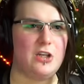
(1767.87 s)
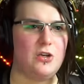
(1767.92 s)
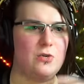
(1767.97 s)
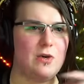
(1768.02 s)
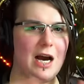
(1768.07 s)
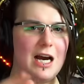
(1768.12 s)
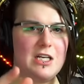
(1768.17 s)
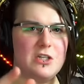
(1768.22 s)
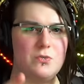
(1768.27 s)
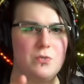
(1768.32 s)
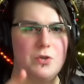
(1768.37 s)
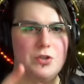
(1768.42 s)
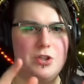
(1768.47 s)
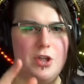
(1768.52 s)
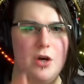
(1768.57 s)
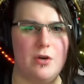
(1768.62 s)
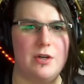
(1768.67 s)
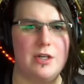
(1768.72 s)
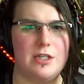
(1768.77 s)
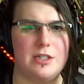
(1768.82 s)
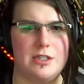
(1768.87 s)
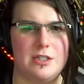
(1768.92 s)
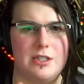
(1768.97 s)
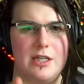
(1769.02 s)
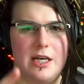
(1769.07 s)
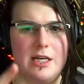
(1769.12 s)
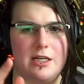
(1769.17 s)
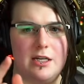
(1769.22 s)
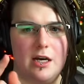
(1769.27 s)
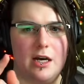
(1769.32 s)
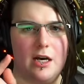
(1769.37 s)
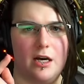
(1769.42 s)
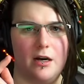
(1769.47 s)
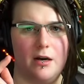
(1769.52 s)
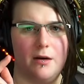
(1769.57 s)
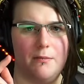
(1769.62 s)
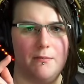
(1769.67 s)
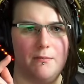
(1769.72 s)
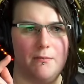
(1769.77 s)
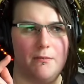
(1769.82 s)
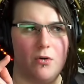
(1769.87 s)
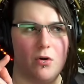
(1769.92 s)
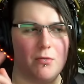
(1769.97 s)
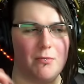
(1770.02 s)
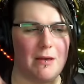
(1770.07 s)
You guys will notice that, um,